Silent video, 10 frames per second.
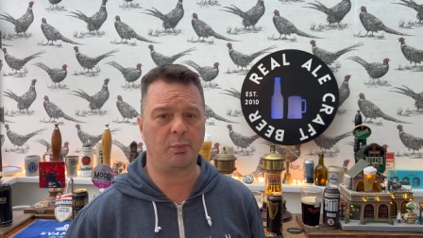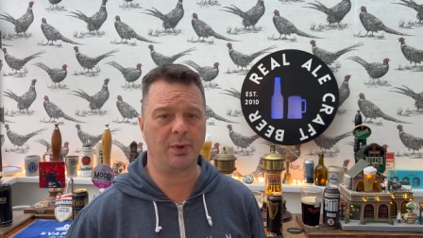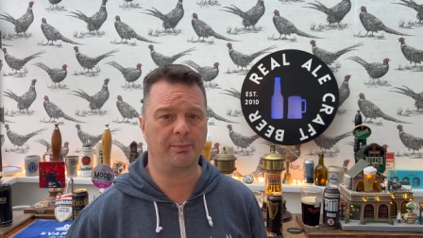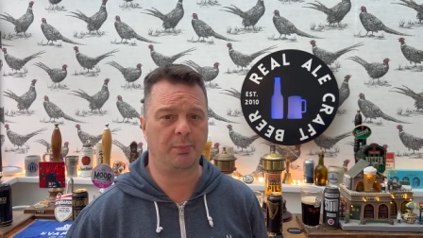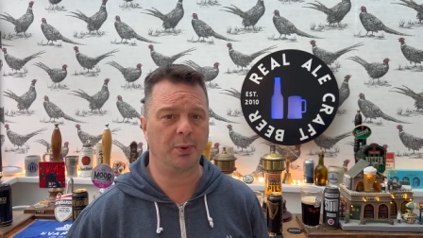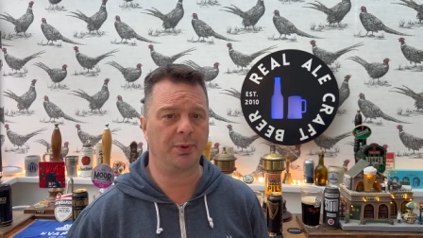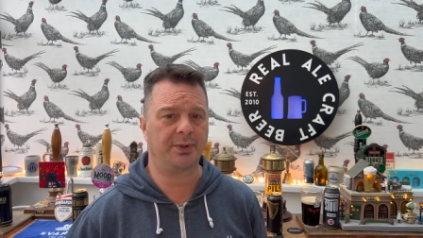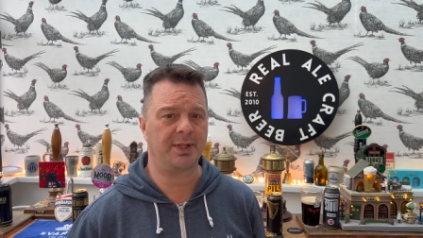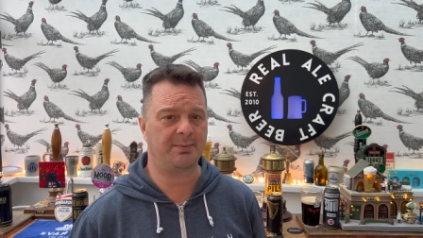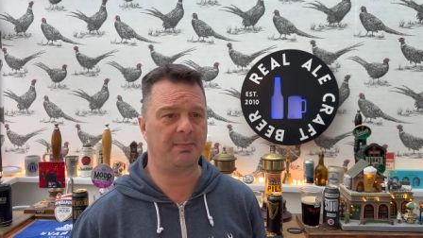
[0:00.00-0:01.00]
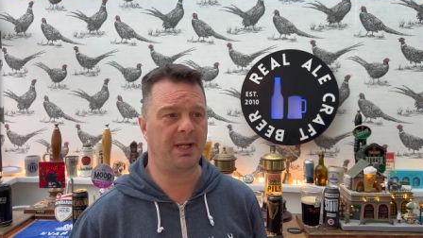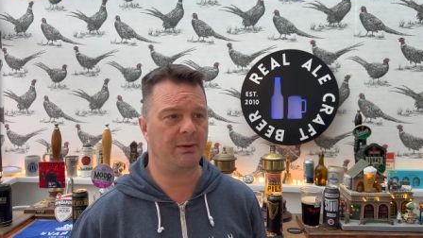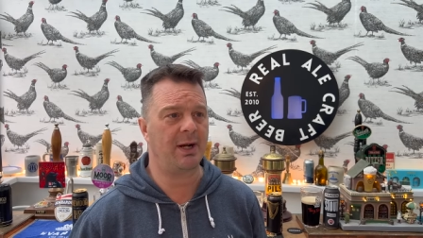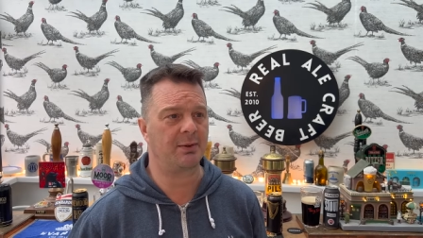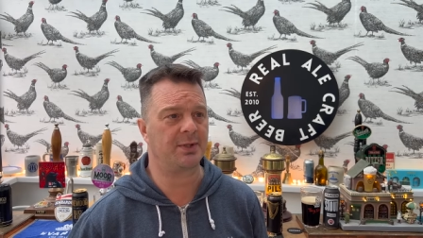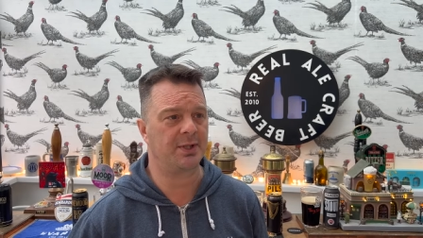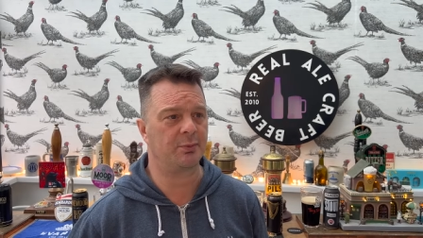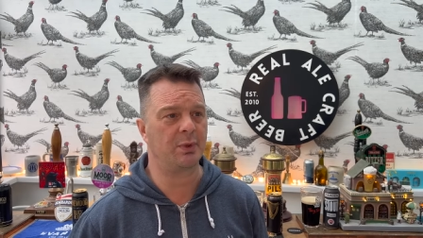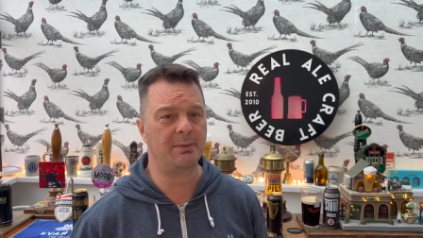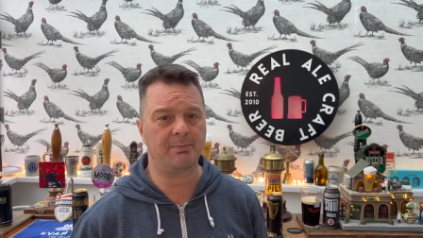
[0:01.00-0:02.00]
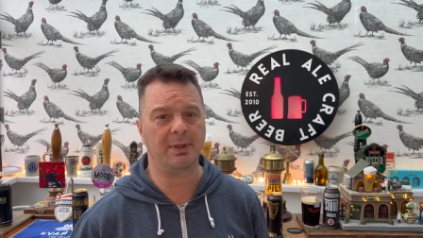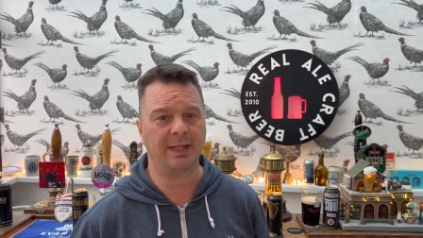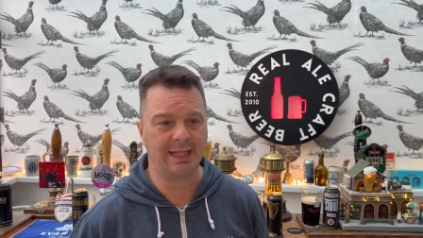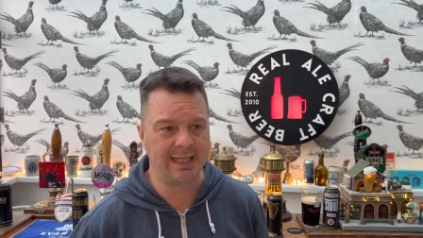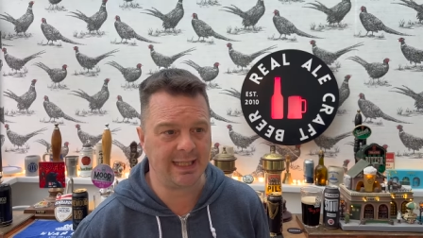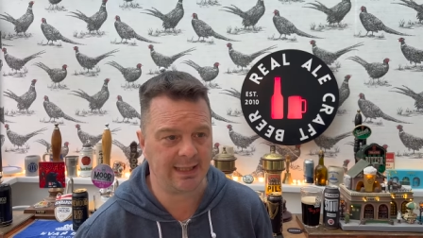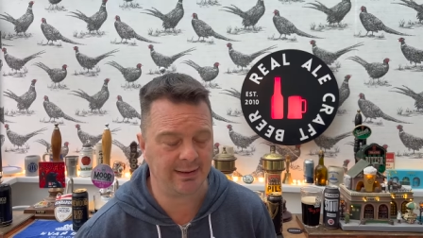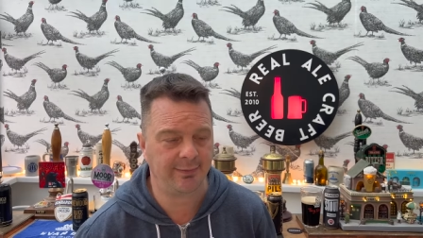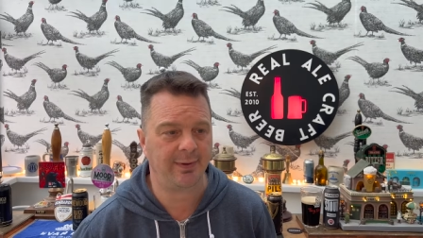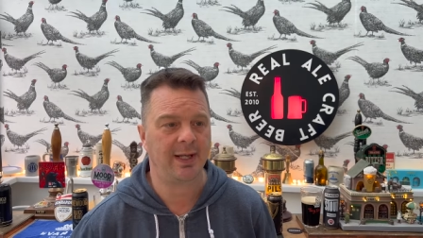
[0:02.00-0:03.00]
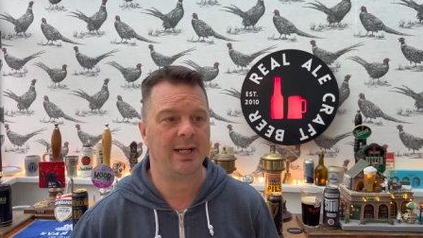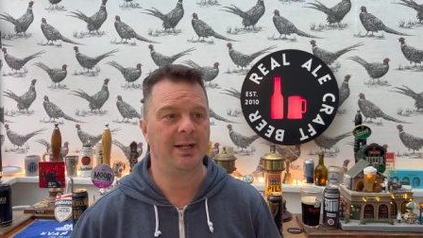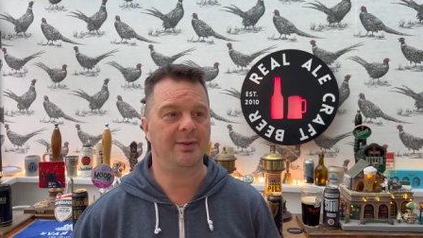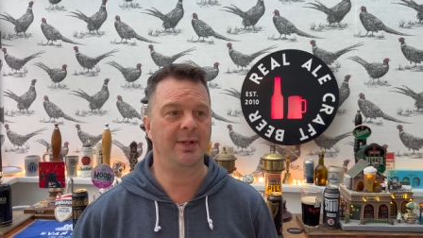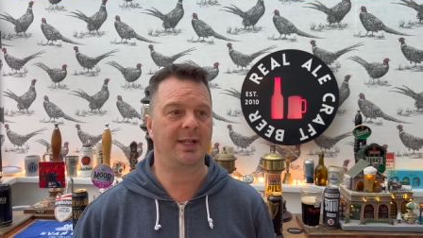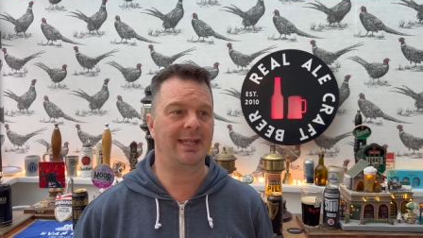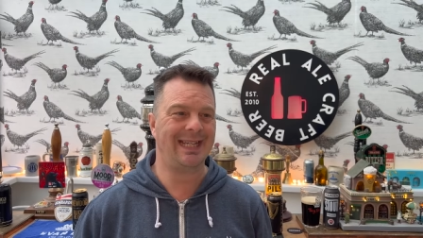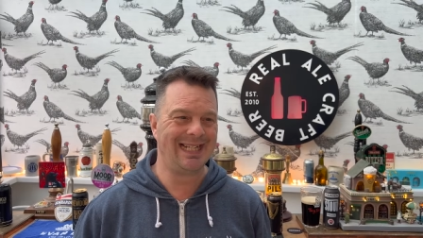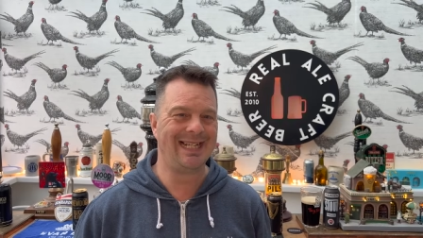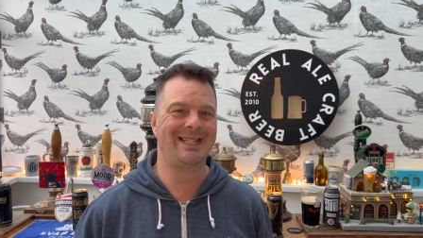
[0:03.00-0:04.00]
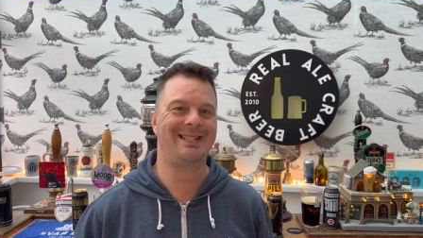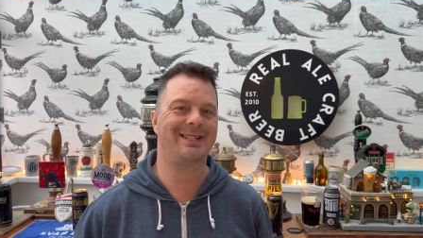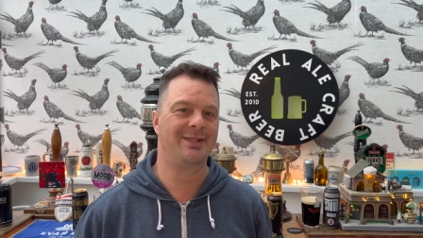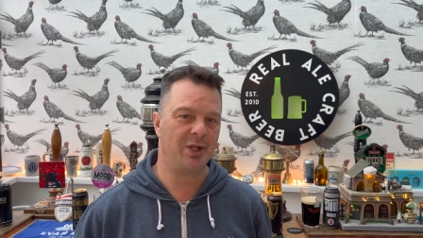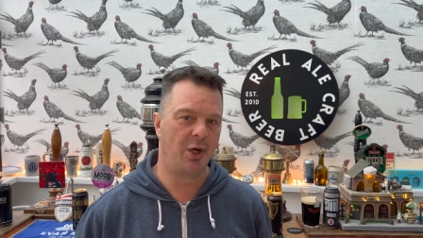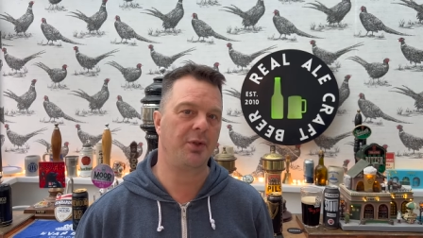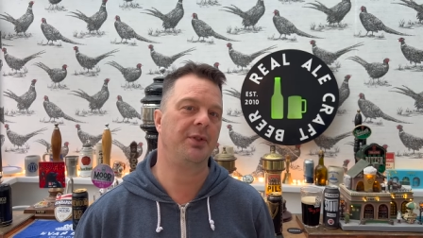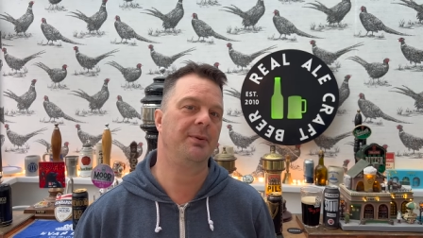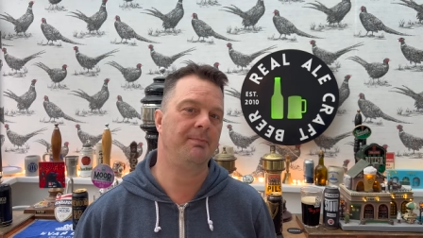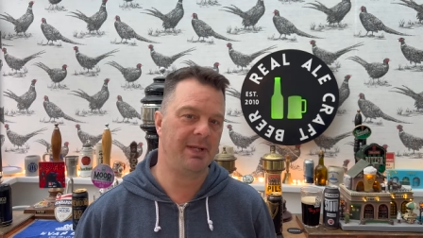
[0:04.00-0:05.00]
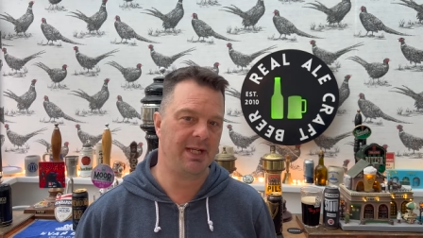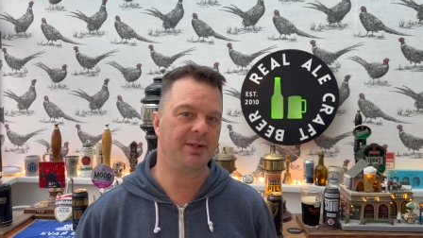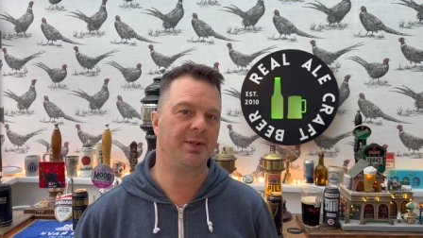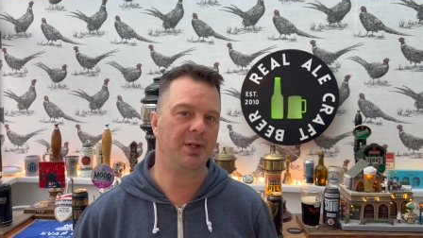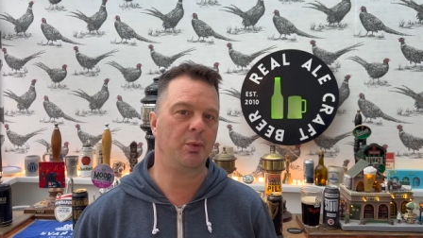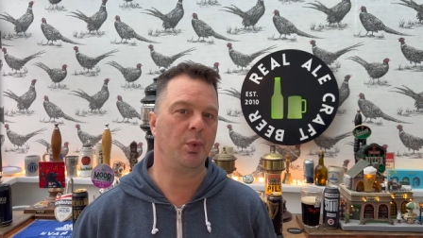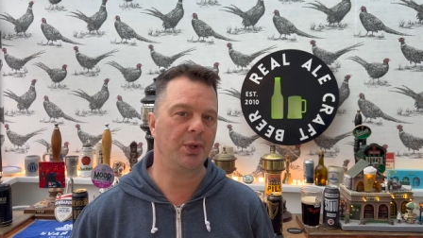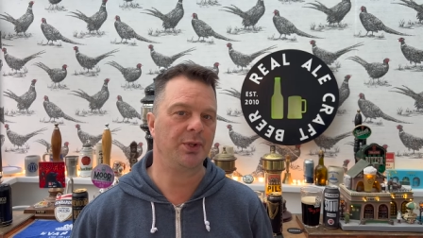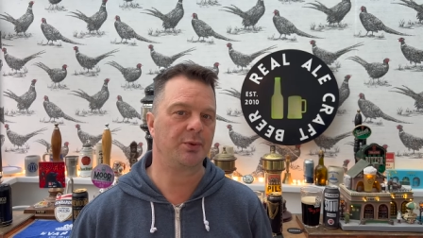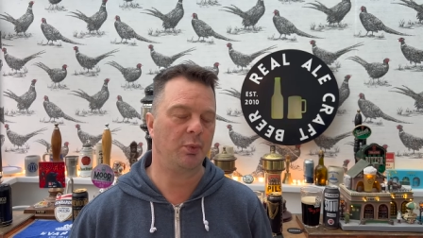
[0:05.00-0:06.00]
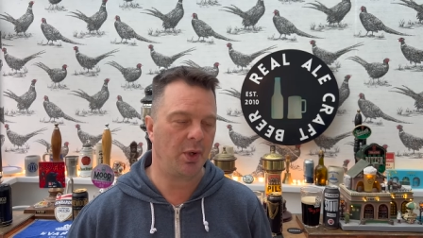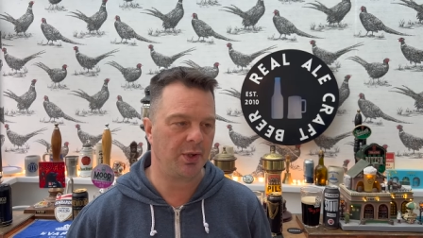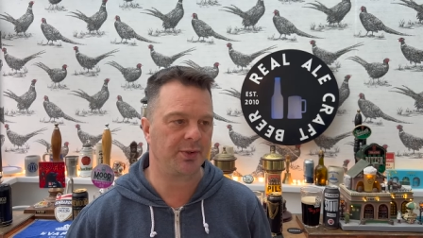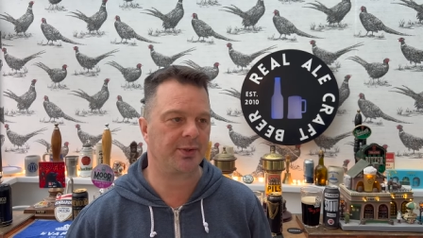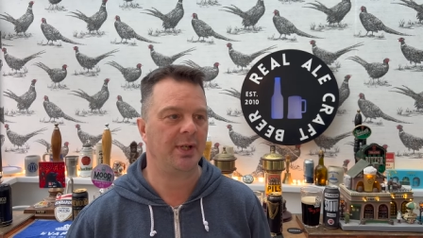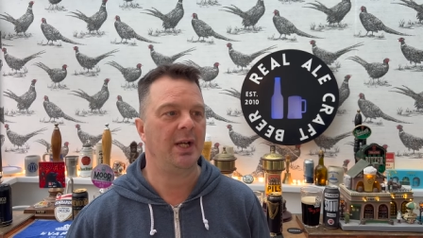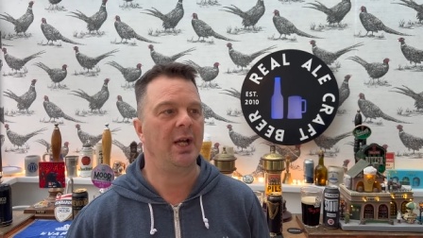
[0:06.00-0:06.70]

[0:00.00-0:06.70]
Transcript: we brought this beer out is we believe that Guinness is not the beer that it once was